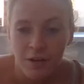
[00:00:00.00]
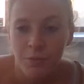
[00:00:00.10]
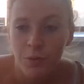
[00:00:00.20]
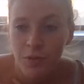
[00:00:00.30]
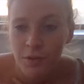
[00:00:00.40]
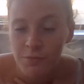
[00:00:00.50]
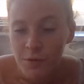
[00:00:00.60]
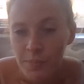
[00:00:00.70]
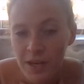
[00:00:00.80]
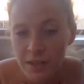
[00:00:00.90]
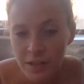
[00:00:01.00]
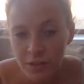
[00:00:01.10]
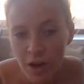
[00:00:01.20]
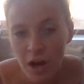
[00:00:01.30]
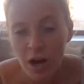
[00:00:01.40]
Anyone want them
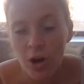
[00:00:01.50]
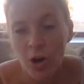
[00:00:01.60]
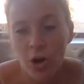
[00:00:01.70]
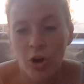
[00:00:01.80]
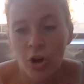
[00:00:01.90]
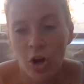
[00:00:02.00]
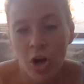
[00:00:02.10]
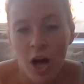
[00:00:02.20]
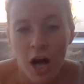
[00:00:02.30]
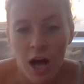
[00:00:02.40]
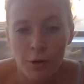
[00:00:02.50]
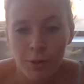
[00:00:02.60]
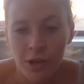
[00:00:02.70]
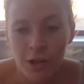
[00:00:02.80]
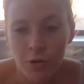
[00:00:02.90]
repeated, or
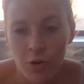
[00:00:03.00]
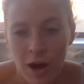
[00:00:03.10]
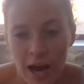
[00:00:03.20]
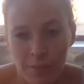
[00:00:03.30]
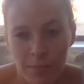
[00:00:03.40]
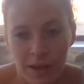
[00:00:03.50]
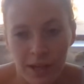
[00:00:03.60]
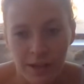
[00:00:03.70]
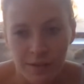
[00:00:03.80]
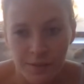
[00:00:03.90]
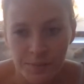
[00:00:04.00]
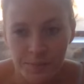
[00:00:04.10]
are we all happy?